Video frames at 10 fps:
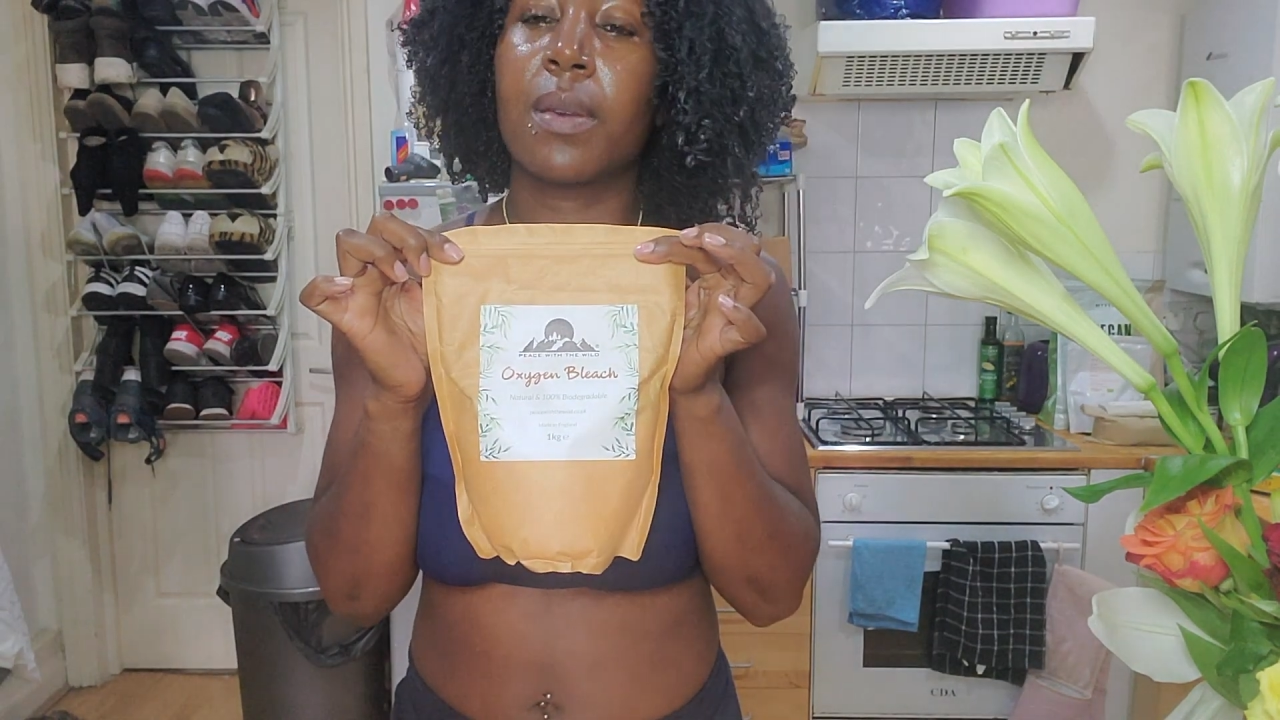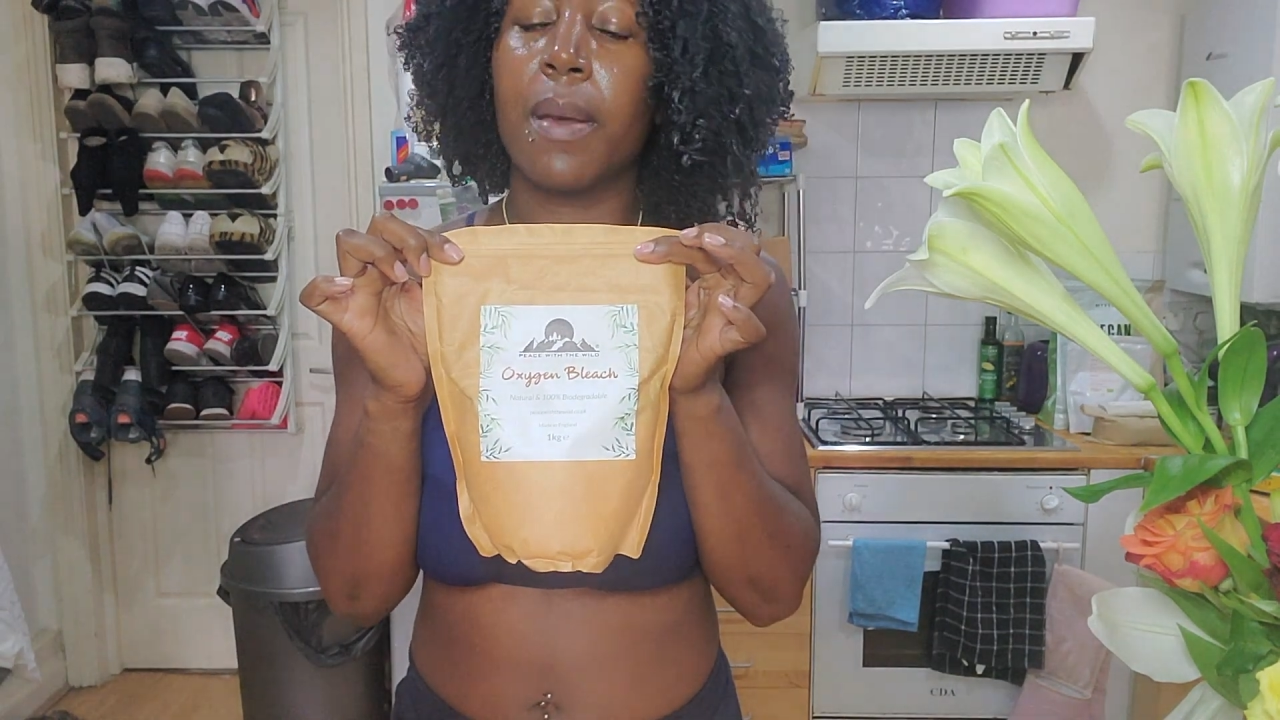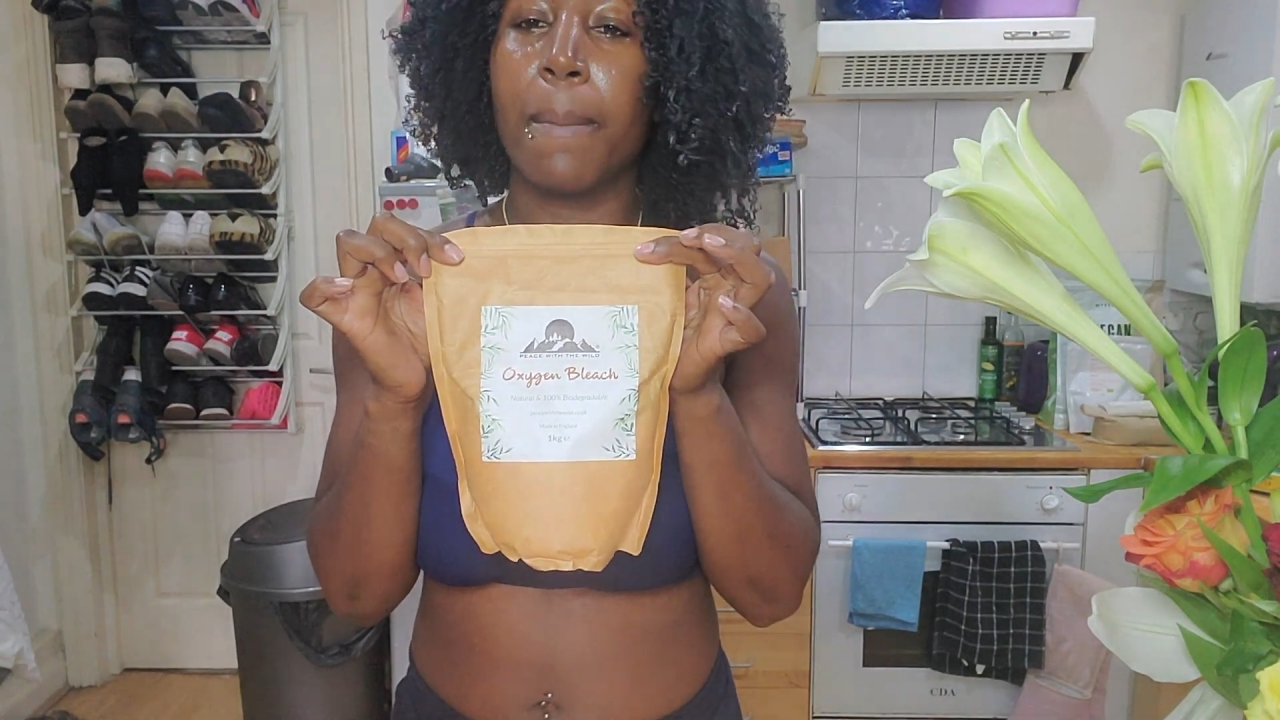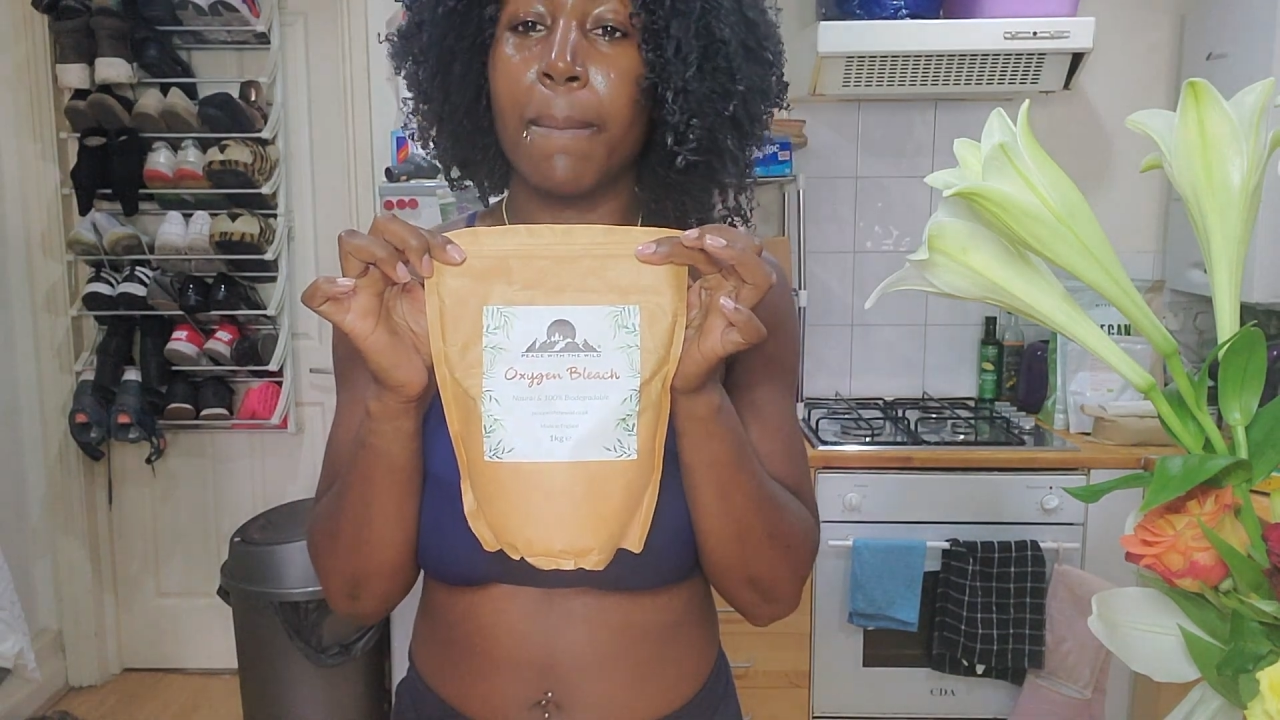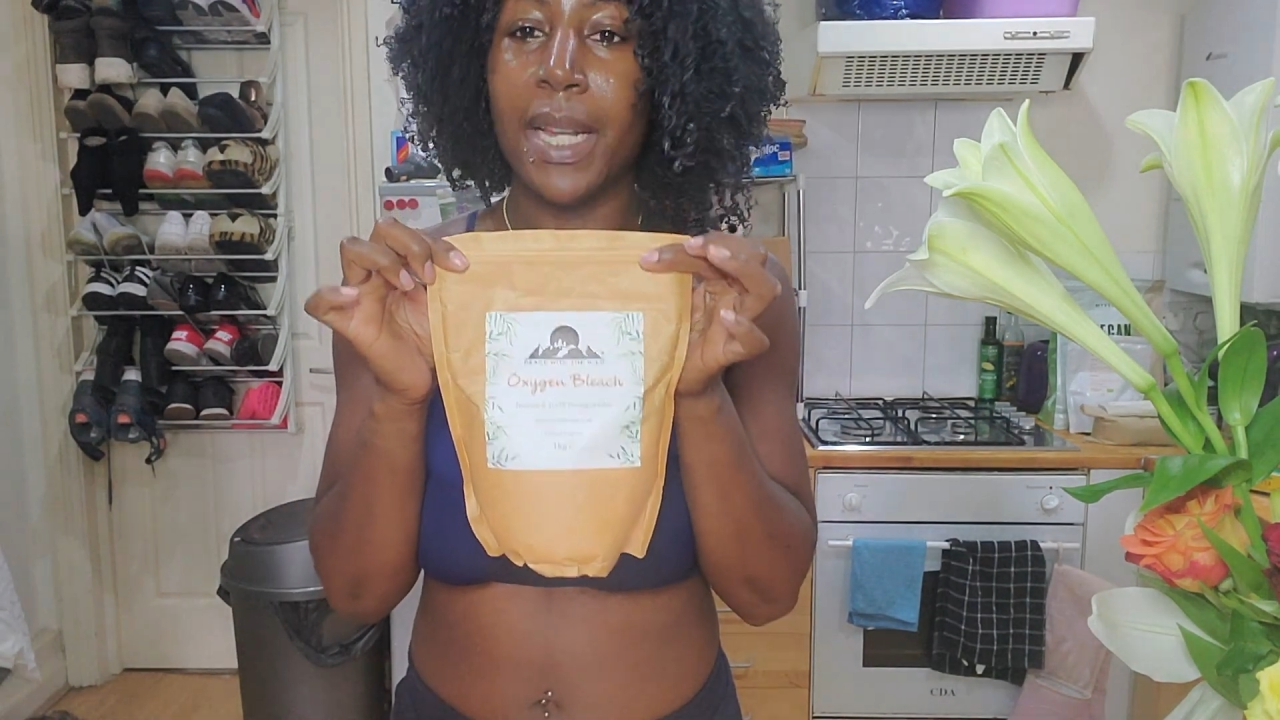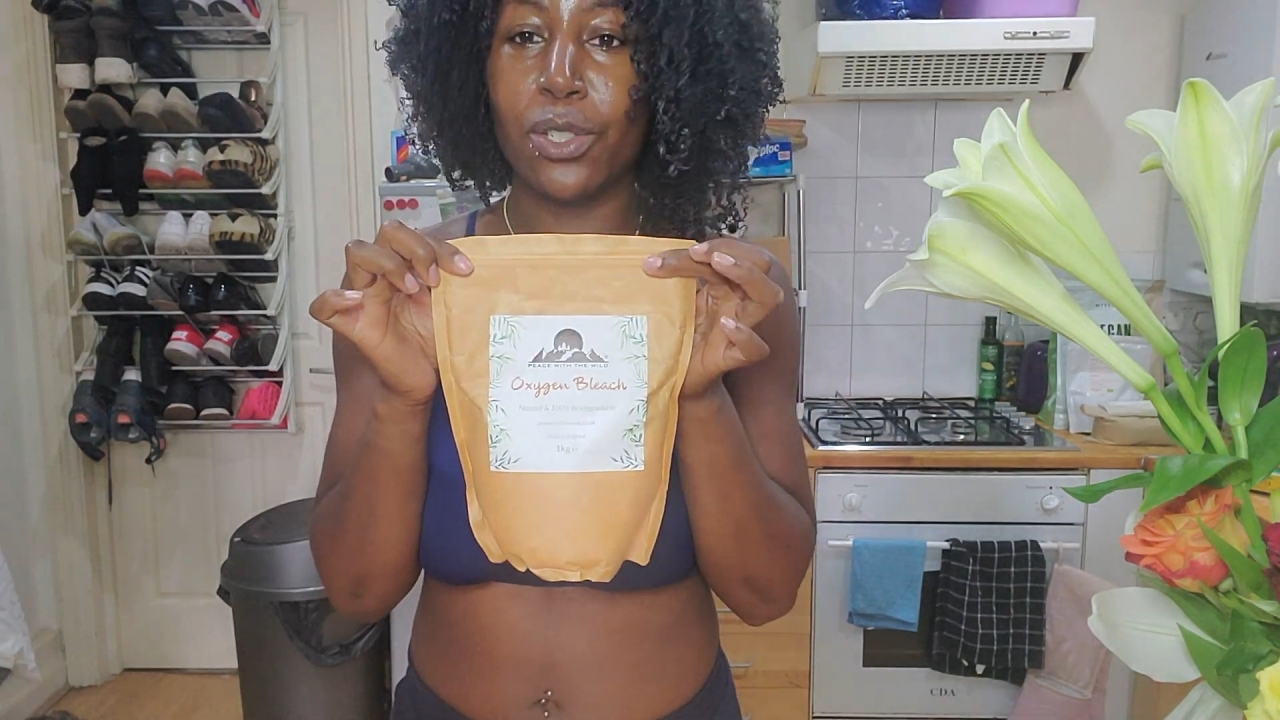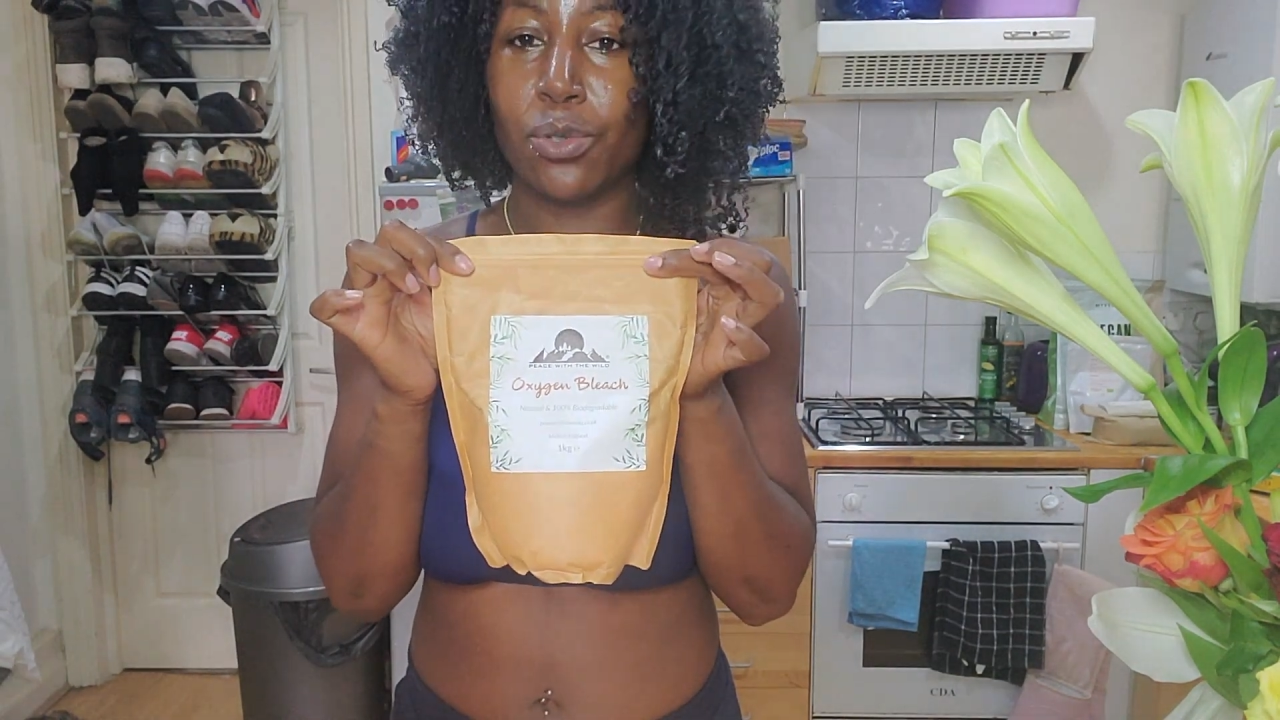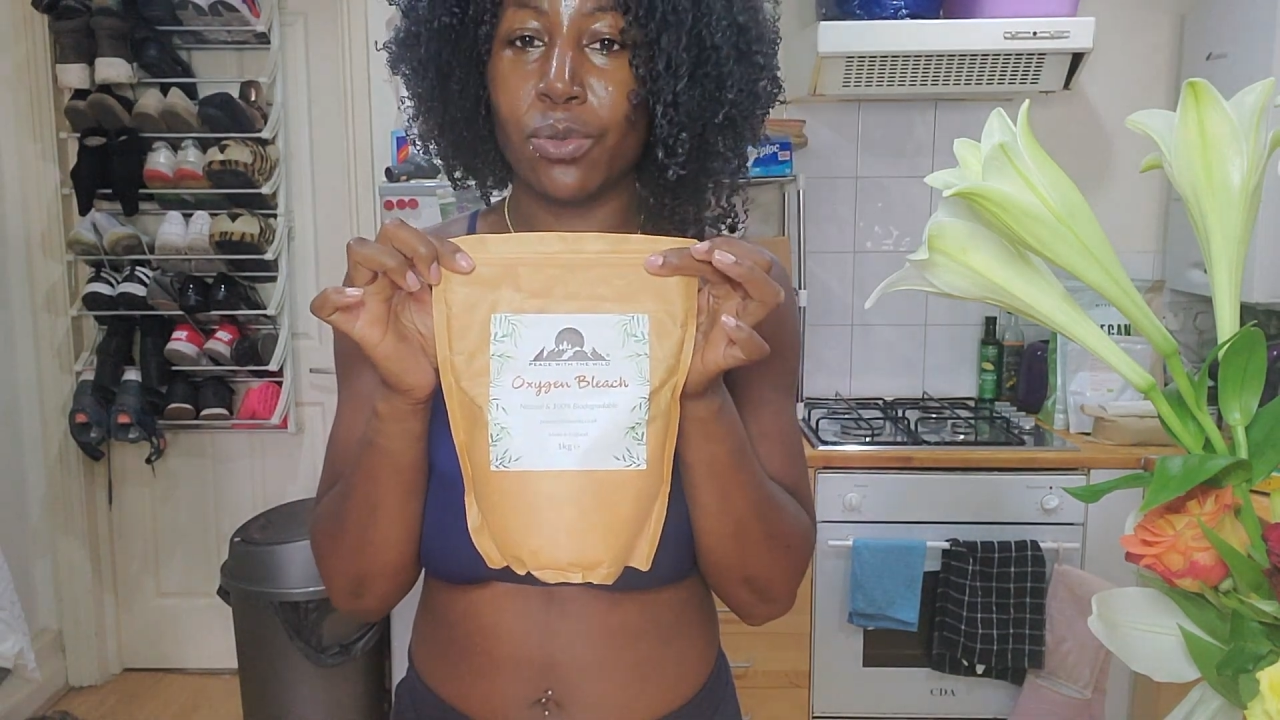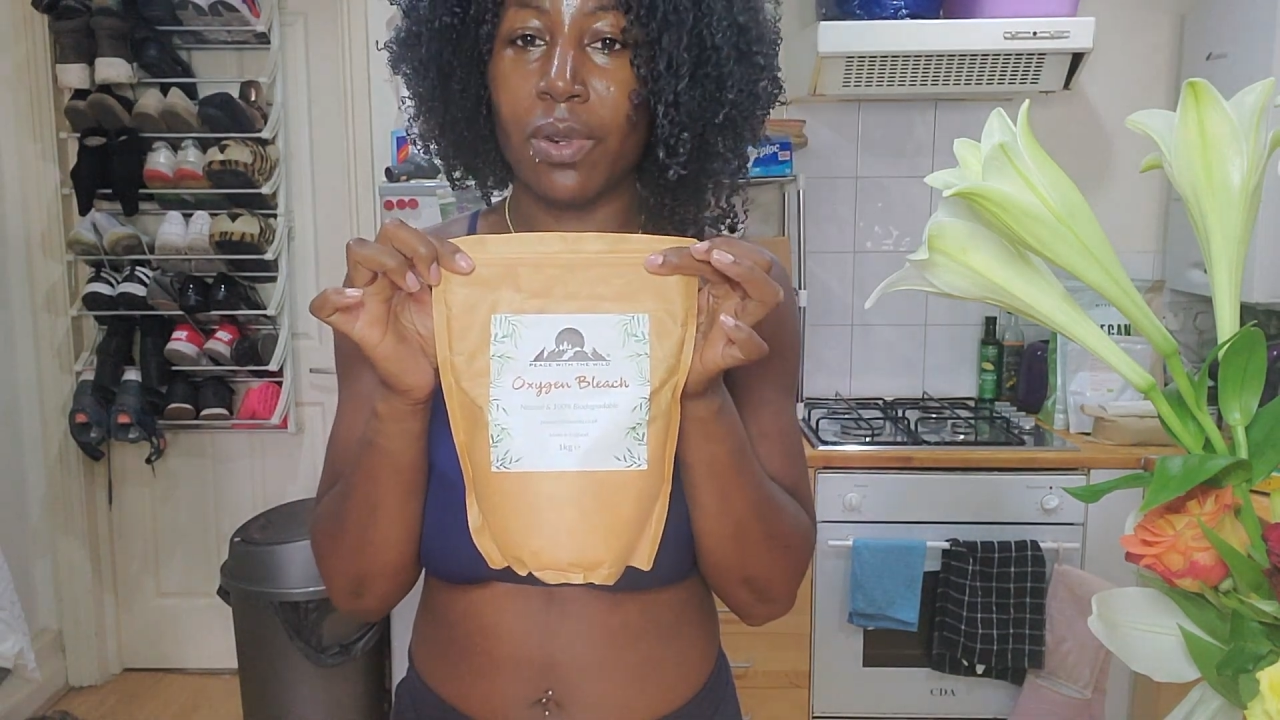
menstrual